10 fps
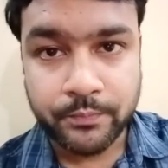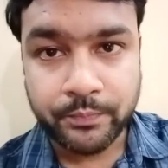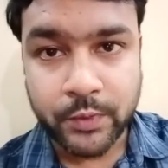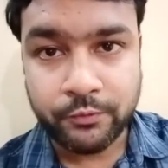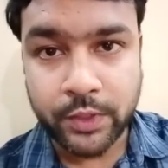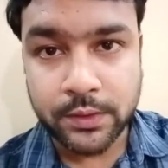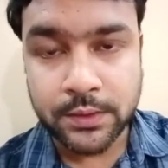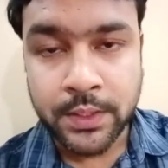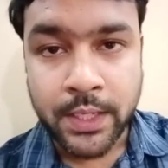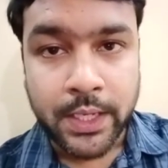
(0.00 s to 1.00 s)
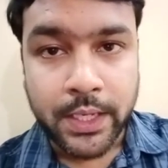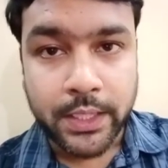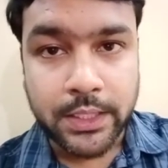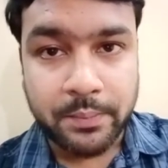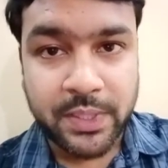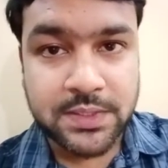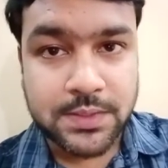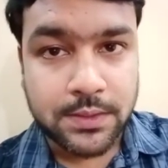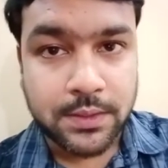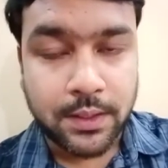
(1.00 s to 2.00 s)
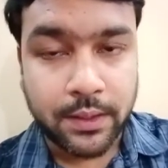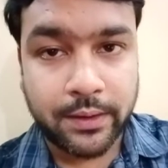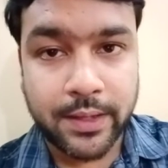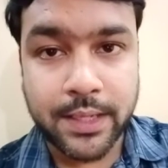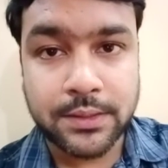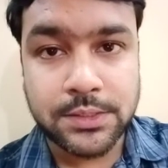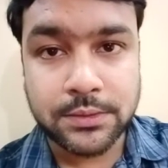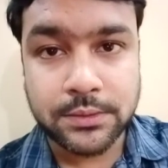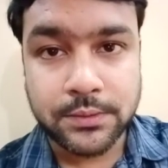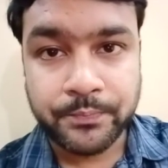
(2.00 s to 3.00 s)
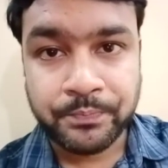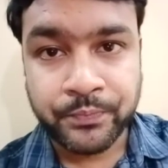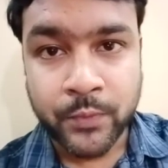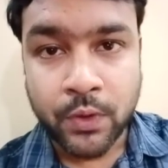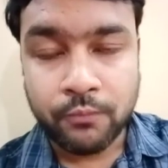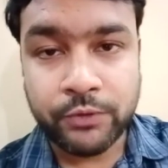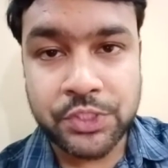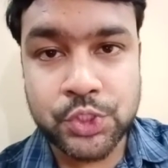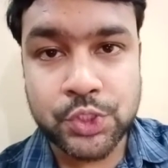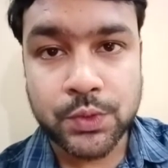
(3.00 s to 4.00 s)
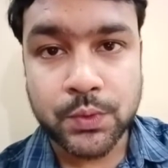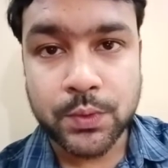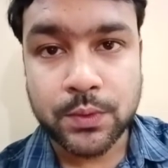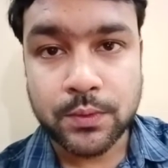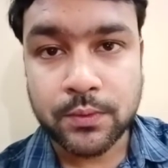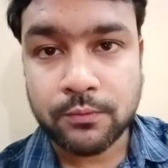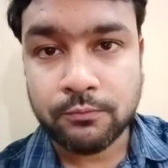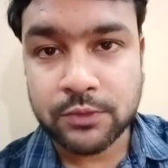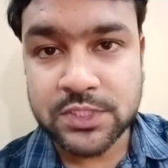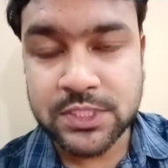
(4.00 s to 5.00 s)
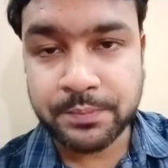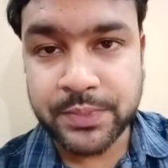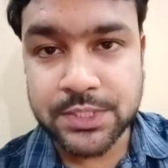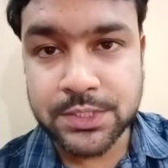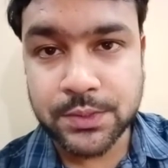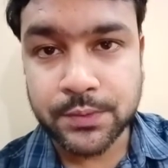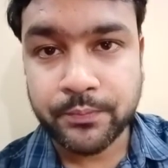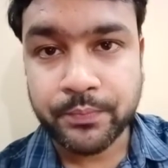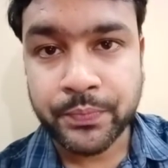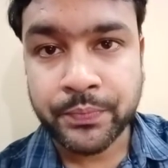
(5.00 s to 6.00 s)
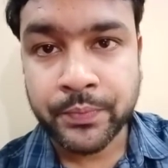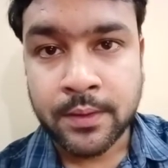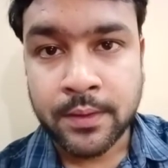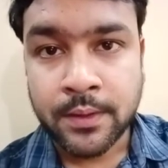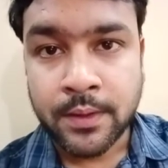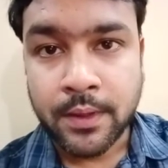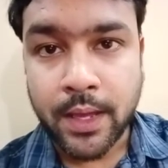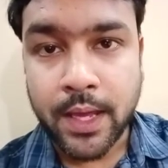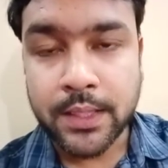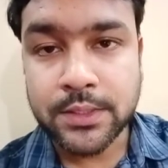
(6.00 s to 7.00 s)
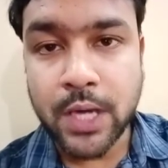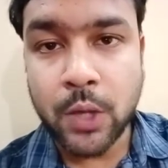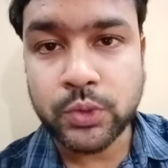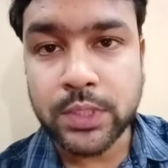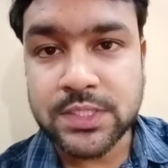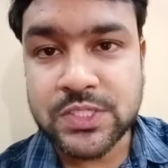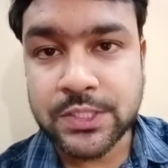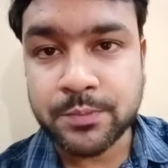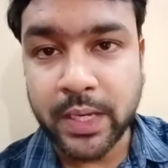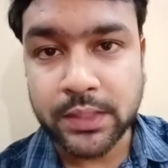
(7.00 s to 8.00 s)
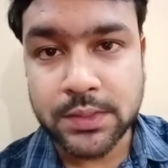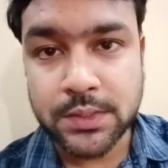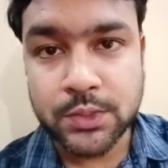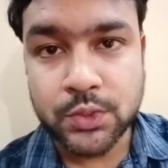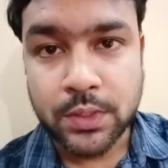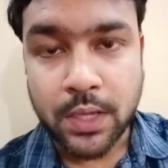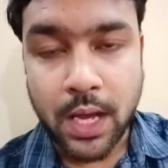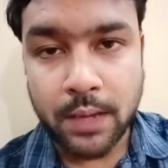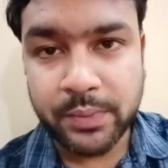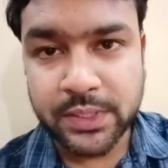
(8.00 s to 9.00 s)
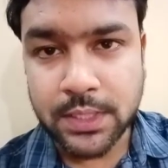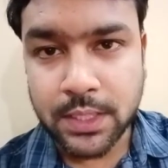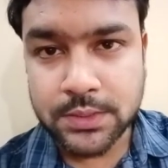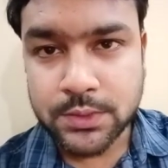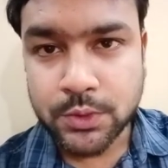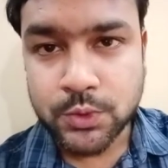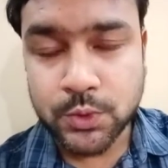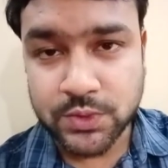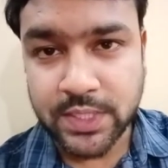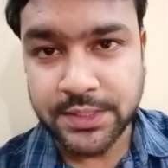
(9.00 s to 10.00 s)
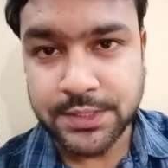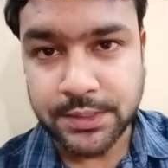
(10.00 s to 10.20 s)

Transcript: where he depicts a character which was suppressed and outcasted by the upper caste society.